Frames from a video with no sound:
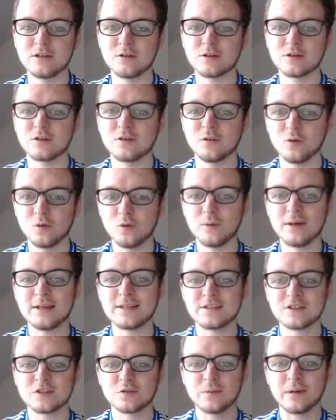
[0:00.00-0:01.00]
You can
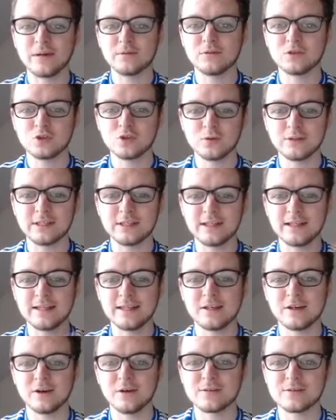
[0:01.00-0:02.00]
always as well join the
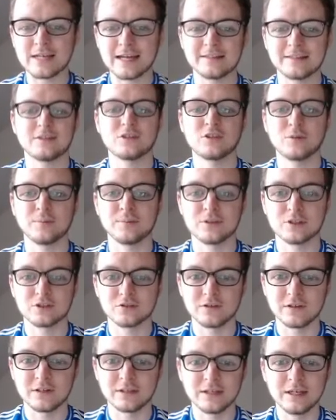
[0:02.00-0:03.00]
league code at the top of the
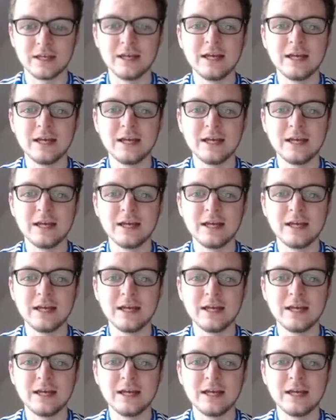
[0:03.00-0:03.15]
screen.